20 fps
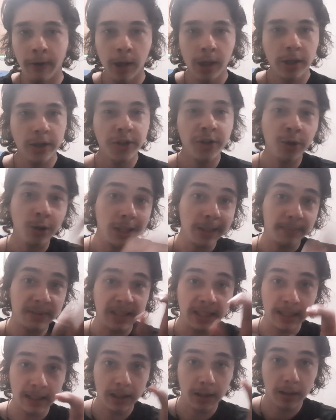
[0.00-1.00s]
you lip
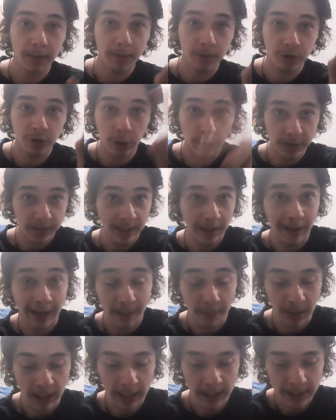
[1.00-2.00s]
sync
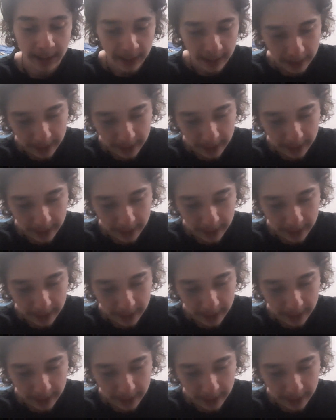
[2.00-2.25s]
timeline.